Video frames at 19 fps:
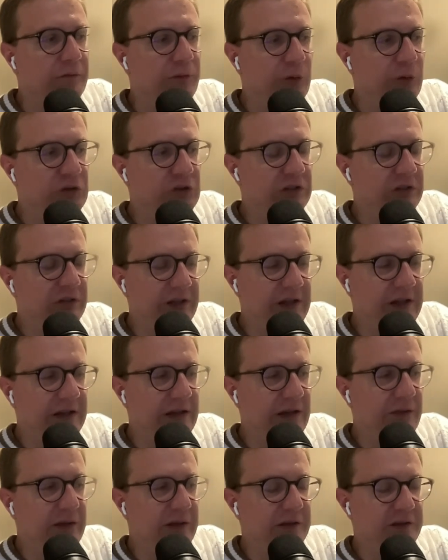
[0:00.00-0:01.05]
Fortunately,
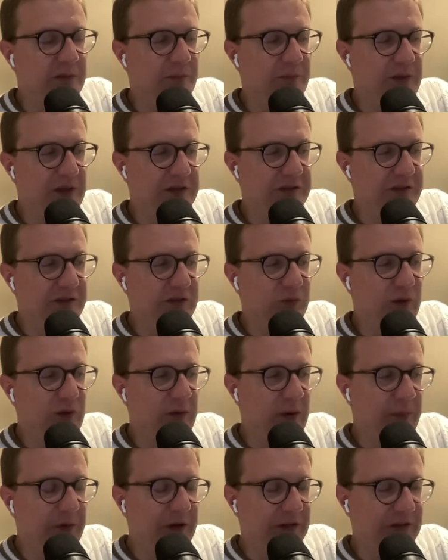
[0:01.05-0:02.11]
I think as a business, we
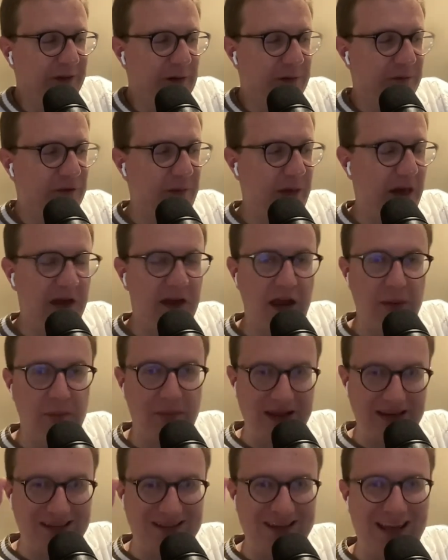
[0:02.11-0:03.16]
were able to learn from that and
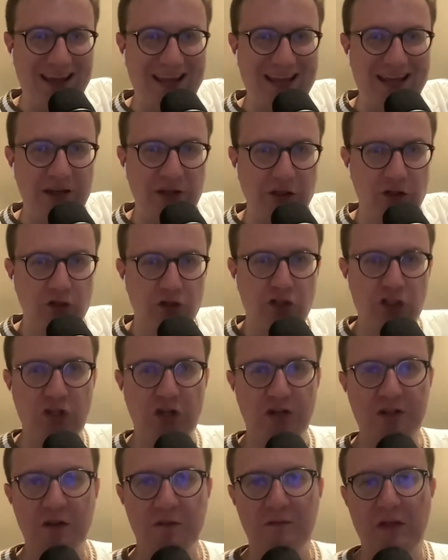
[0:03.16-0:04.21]
maintain a good
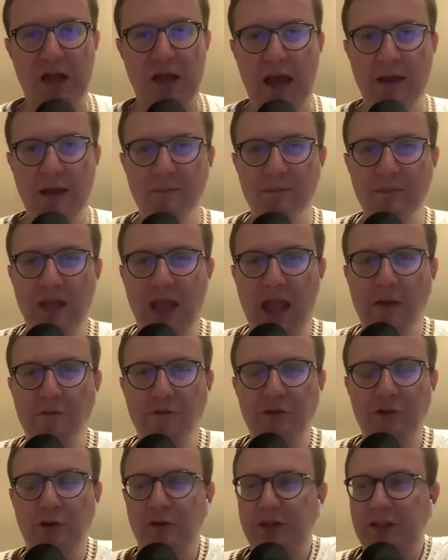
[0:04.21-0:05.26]
chunk of that
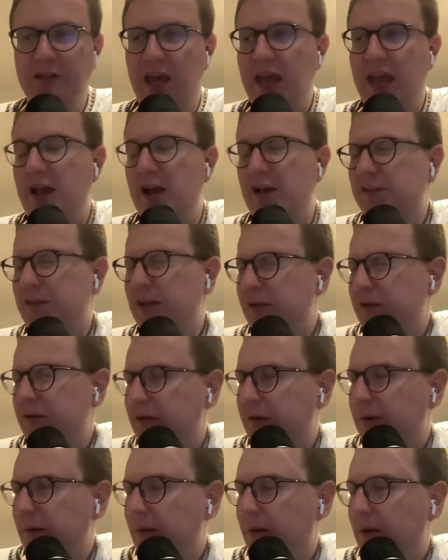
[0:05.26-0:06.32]
after all the chaos
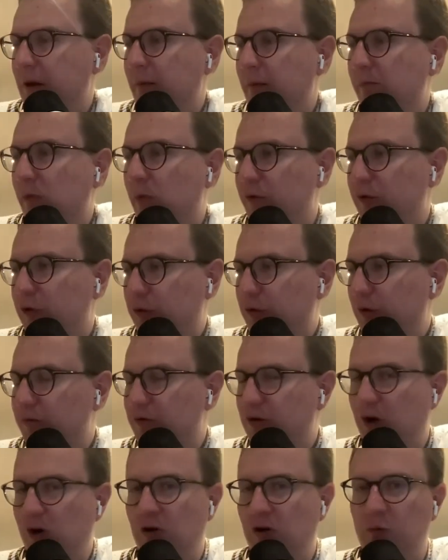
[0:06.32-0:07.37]
ended. But with
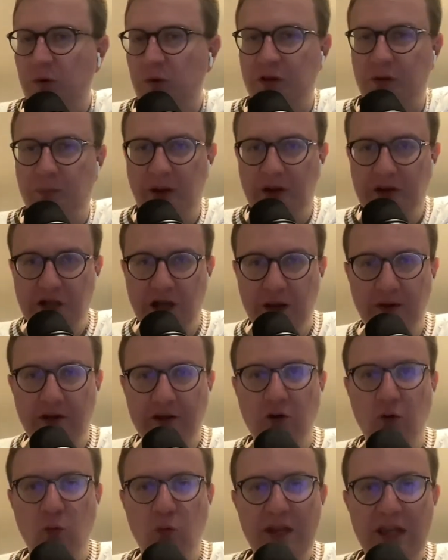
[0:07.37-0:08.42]
crypto and with the
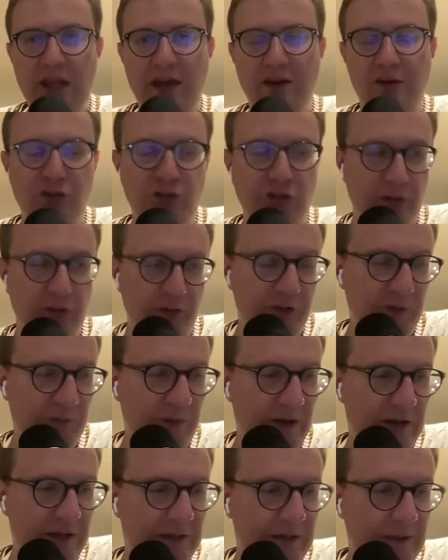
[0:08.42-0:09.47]
pandemic, we had a sugar
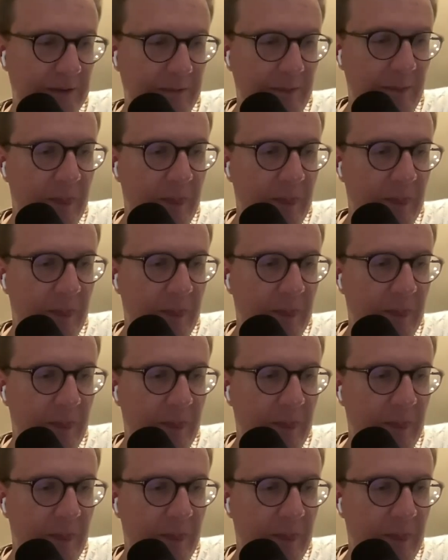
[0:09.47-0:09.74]
spike.